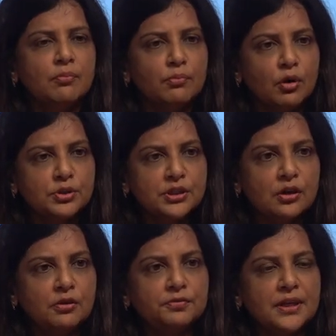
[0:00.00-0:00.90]
Most
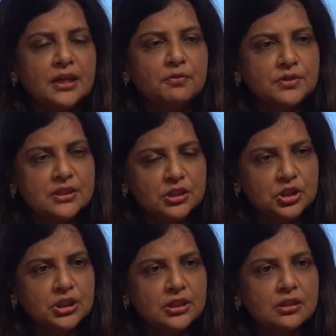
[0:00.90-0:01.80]
of that
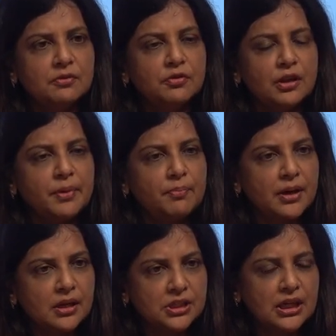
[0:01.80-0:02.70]
infrastructure will be
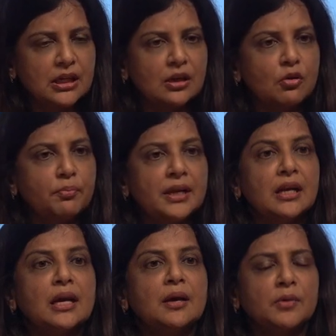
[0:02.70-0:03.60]
built in low,
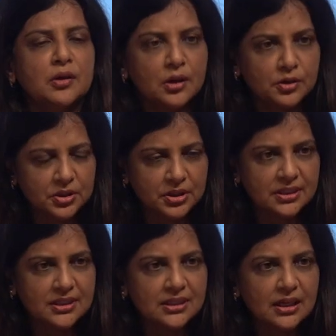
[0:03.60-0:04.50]
middle income
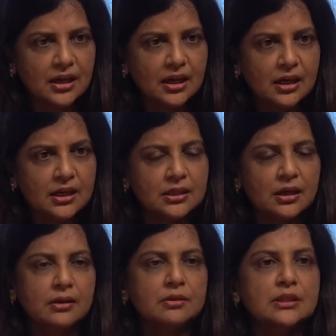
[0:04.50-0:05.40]
countries.
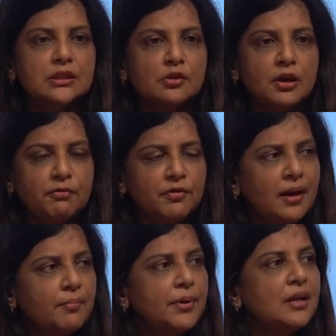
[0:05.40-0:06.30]
So if we
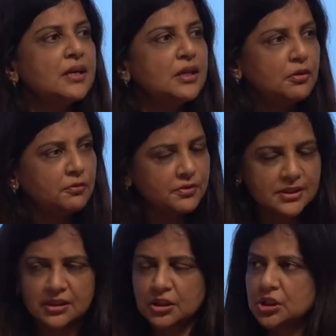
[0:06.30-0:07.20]
are building new
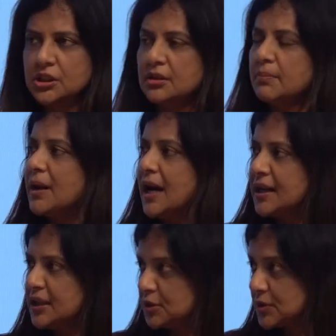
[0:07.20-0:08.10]
infrastructure,
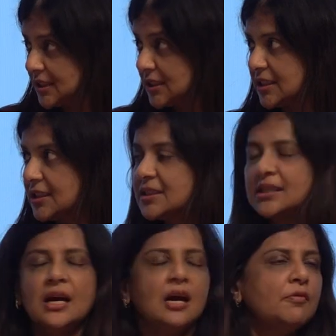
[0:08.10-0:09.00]
planning new
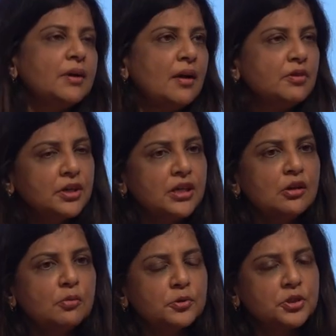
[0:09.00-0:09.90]
cities, we have a
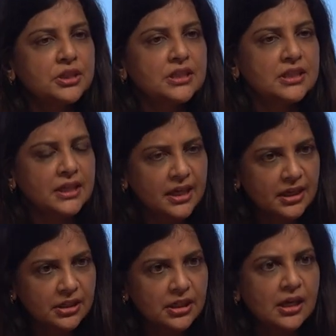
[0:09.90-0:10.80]
real opportunity
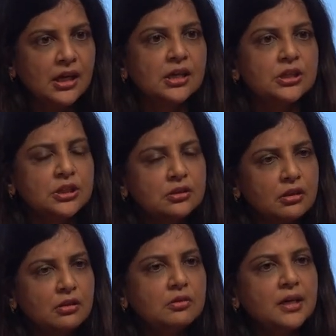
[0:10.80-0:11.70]
here to
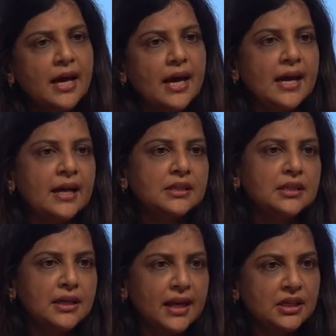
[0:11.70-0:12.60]
look
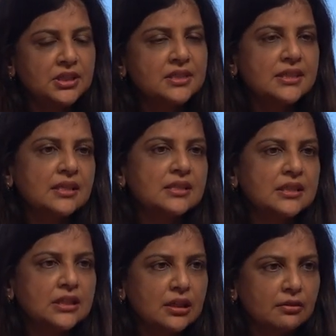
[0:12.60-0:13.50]
at
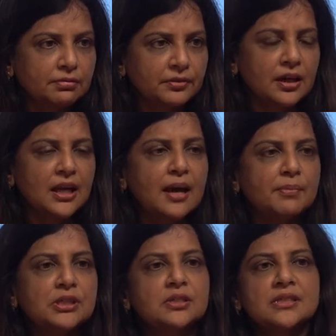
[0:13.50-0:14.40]
nature-sensitive,
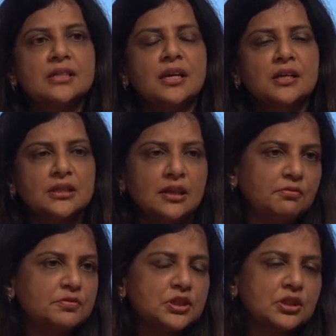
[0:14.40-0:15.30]
climate-resilient
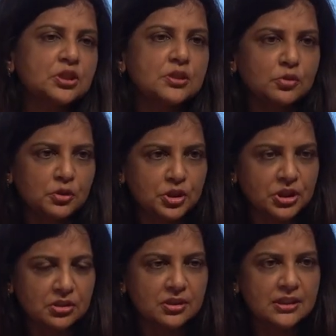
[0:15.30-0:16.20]
infrastructure
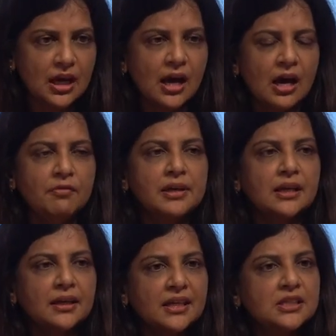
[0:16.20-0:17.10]
solutions. We
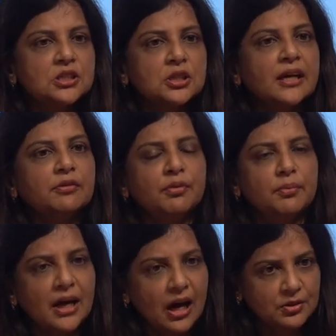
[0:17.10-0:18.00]
can get it right
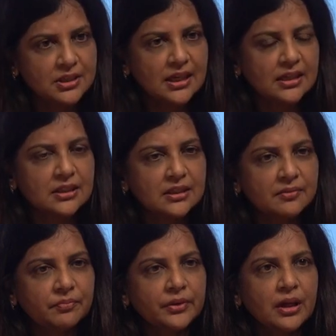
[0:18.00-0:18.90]
from the outset.
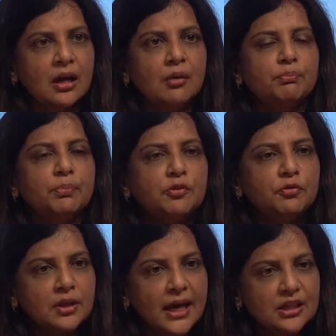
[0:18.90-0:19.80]
But
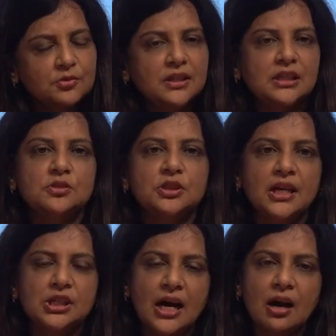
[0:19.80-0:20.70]
for that, we need to
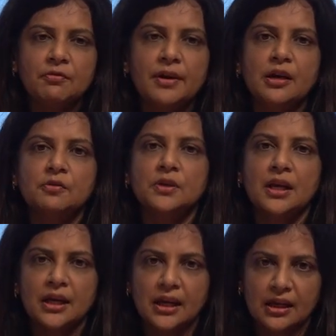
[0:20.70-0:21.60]
change our way of
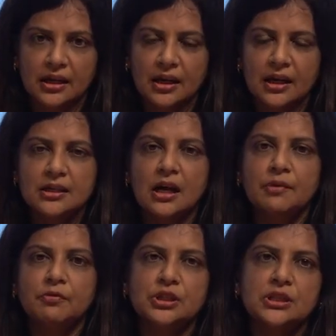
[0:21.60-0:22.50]
thinking,
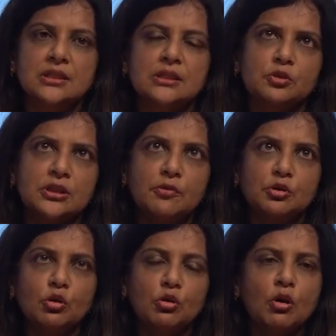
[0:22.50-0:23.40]
which is what I
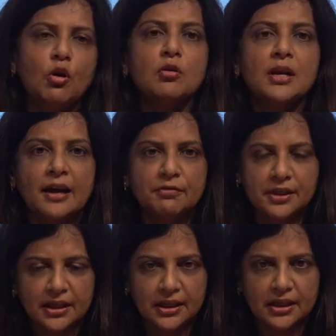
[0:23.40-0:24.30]
would call whole-life
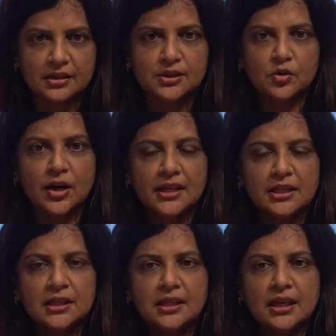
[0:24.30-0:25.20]
thinking. So
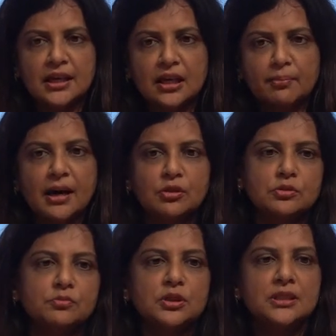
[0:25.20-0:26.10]
rather than thinking about
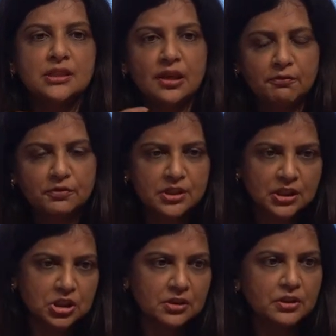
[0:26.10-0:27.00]
what is the
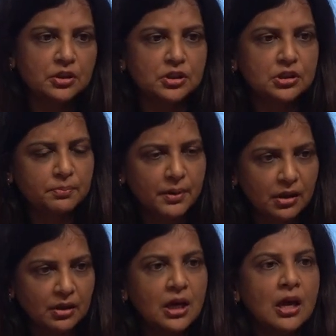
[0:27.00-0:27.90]
infrastructure we're going to
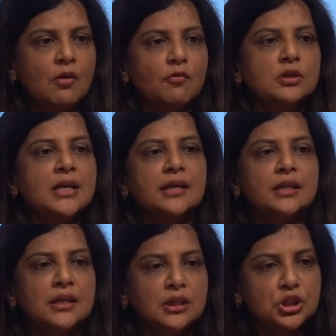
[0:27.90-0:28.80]
build, what are
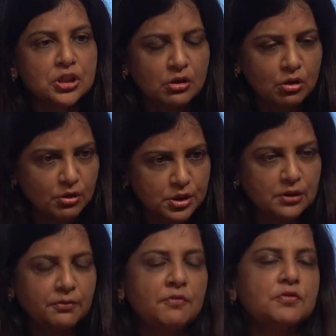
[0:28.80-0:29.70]
the initial costs
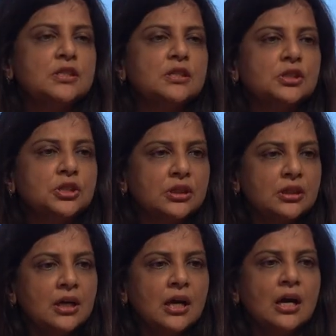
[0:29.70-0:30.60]
of infrastructure,